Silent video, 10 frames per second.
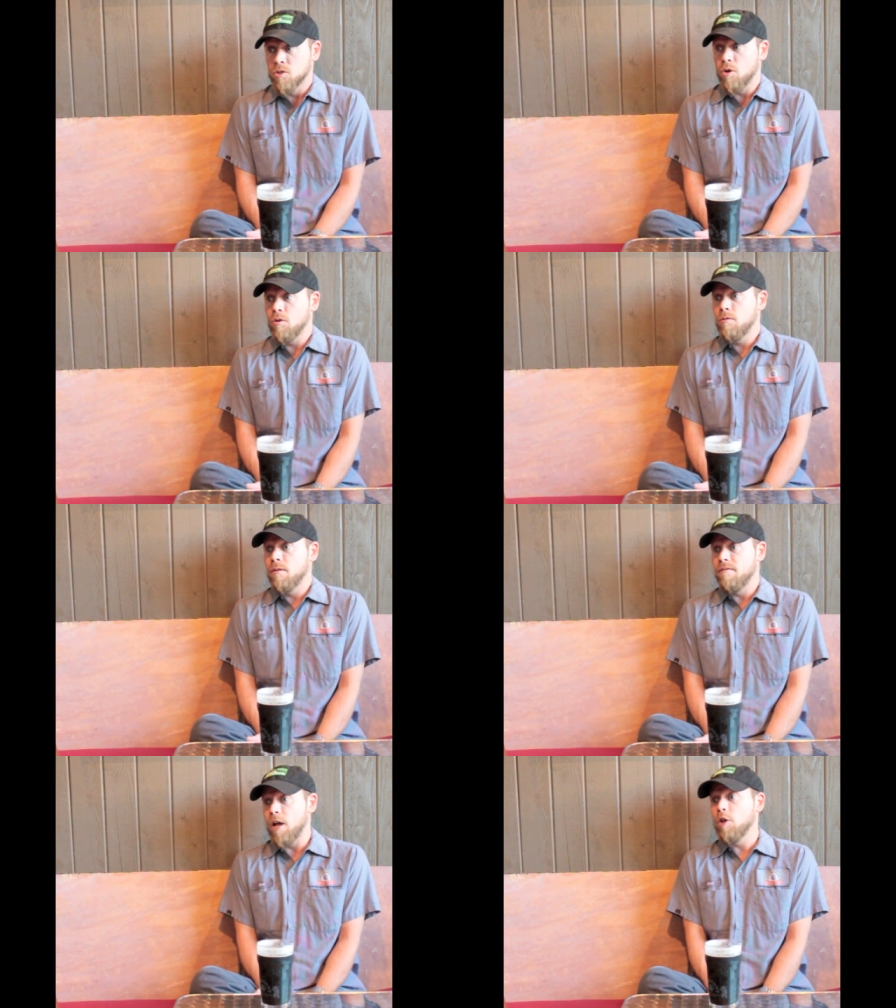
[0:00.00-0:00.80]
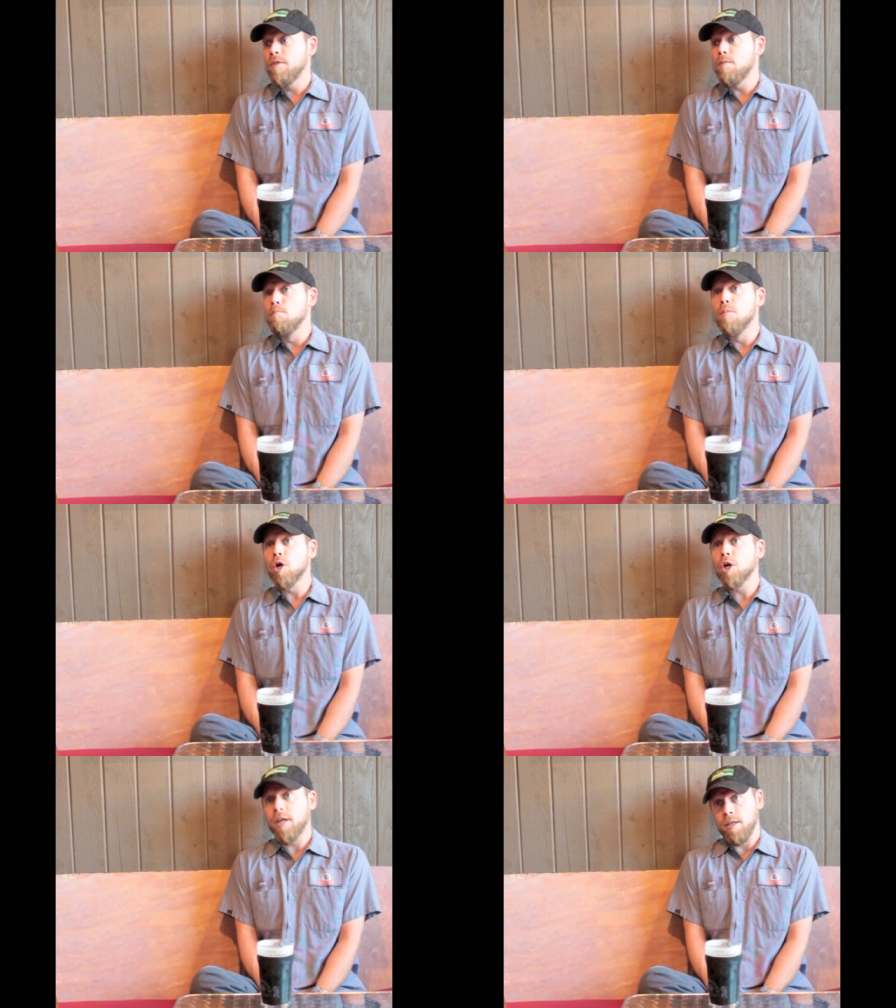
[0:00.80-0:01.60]
So Velvet
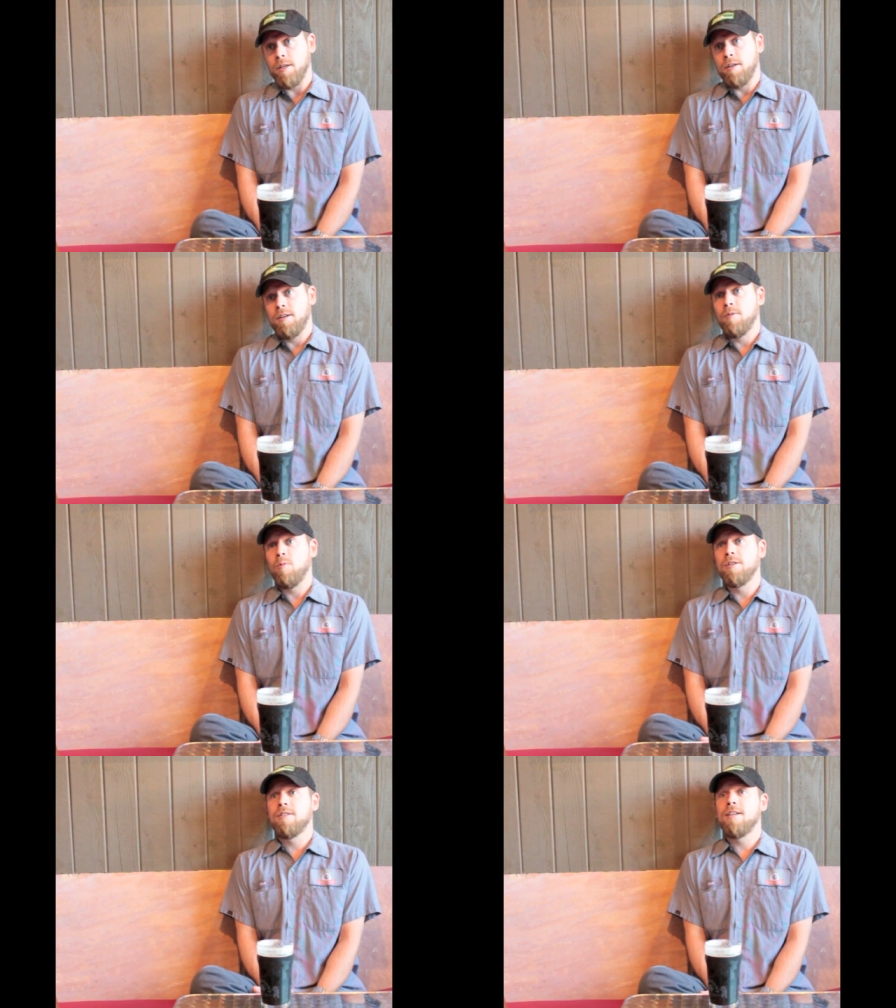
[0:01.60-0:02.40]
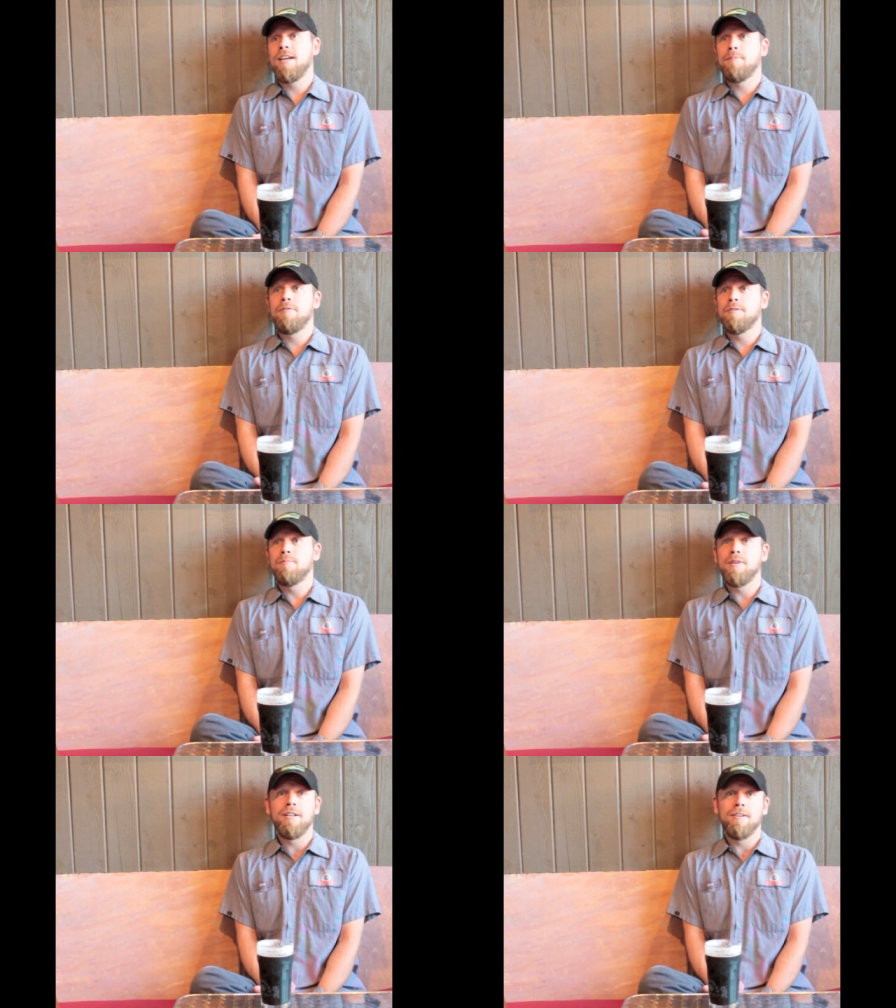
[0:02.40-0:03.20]
Merkin was the name of
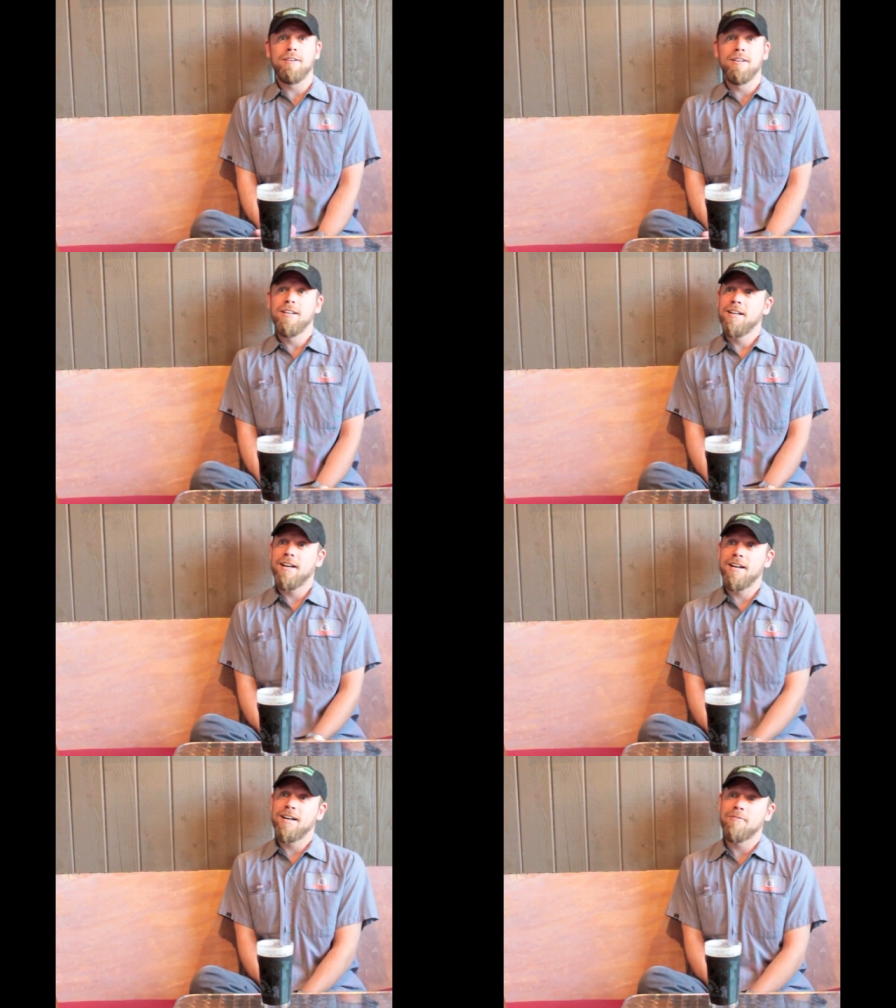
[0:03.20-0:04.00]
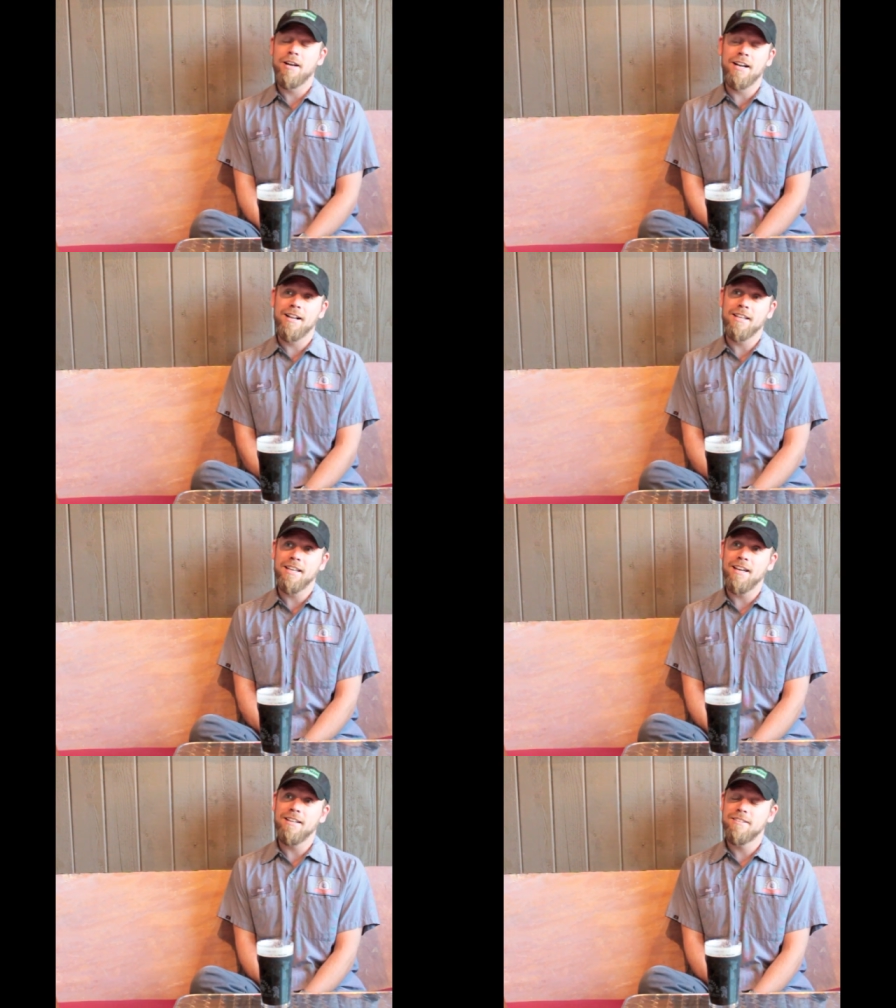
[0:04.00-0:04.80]
this beer uh, right out of
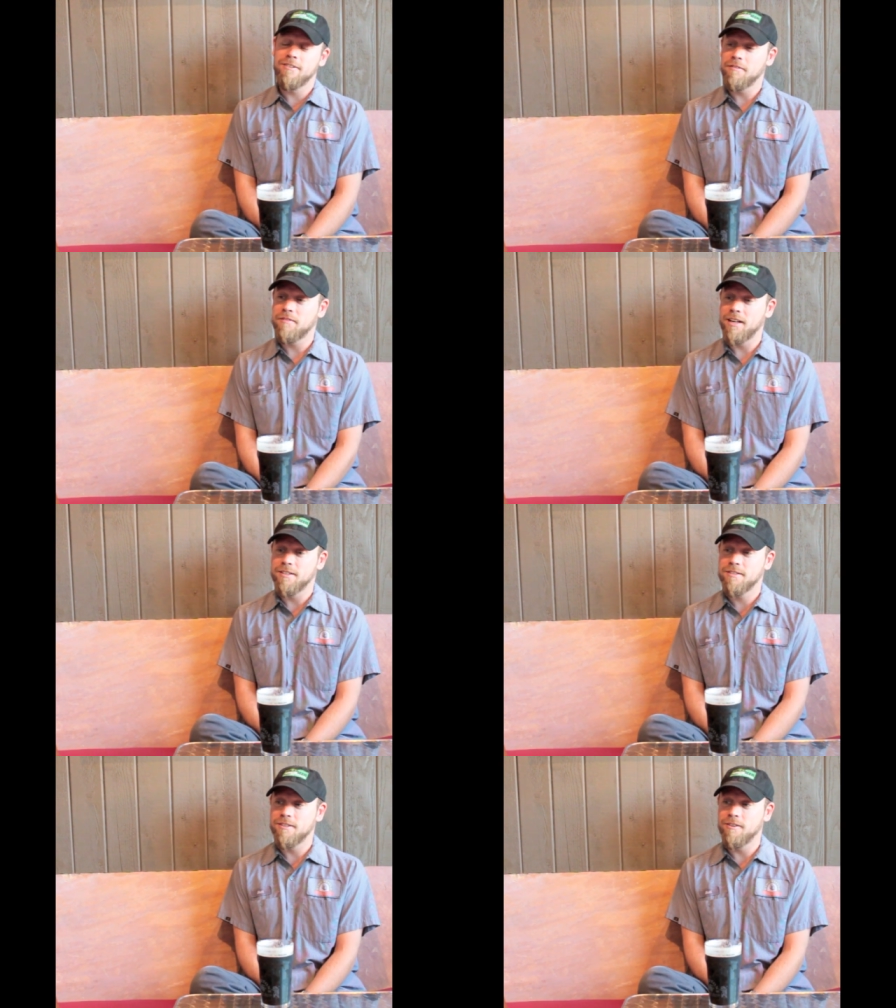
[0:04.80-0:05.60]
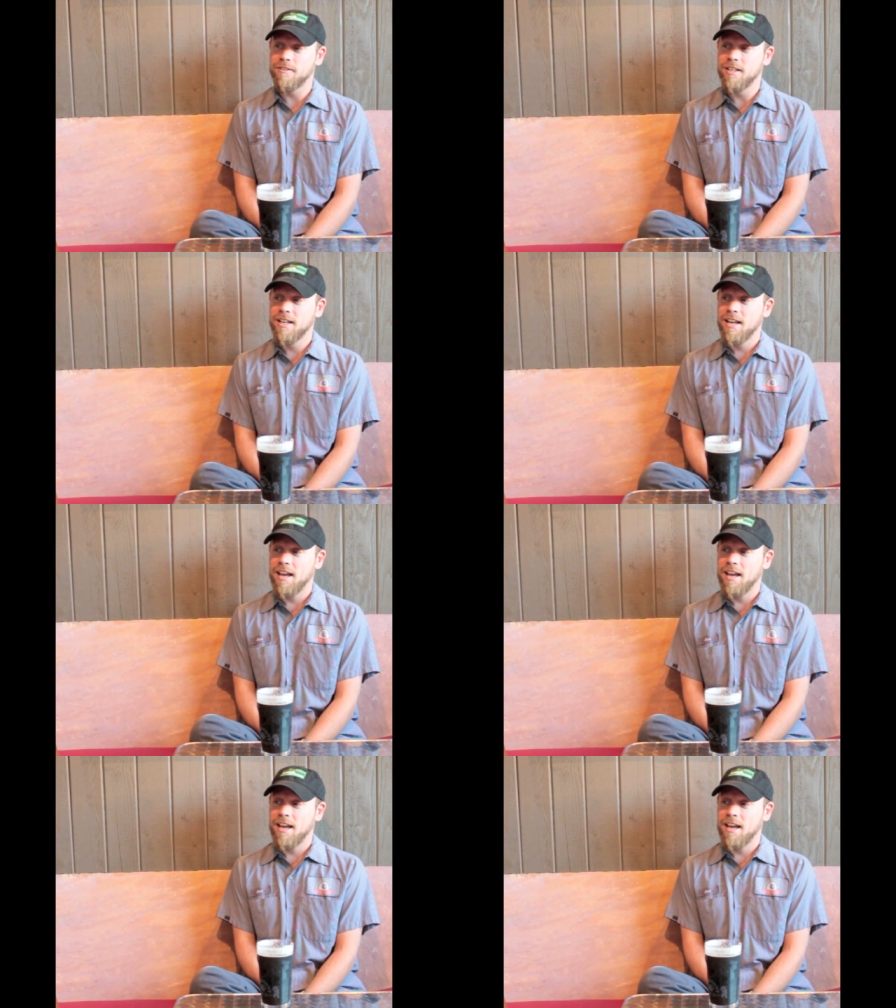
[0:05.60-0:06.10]
the gates here at Firestone.